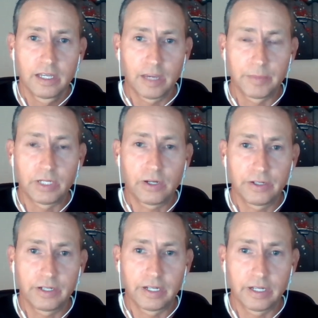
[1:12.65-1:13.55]
I mean,
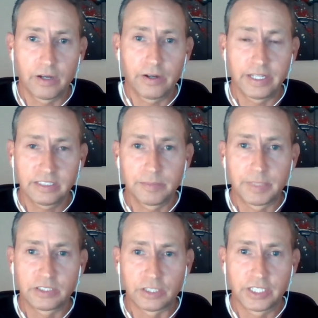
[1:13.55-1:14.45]
our
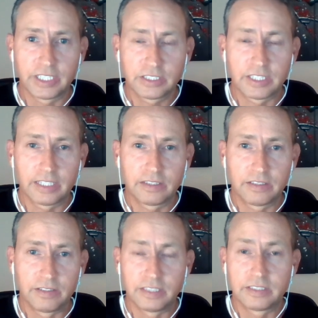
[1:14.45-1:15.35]
estimates suggest that
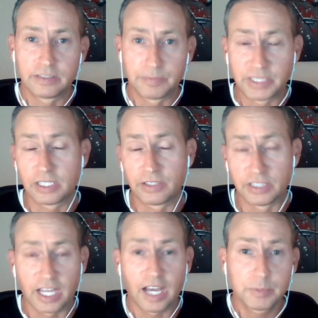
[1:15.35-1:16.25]
this
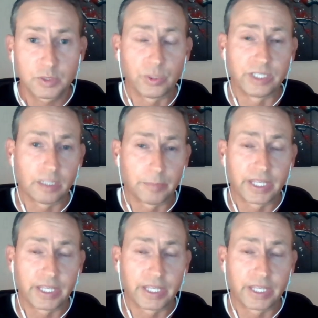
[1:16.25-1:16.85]
upswing that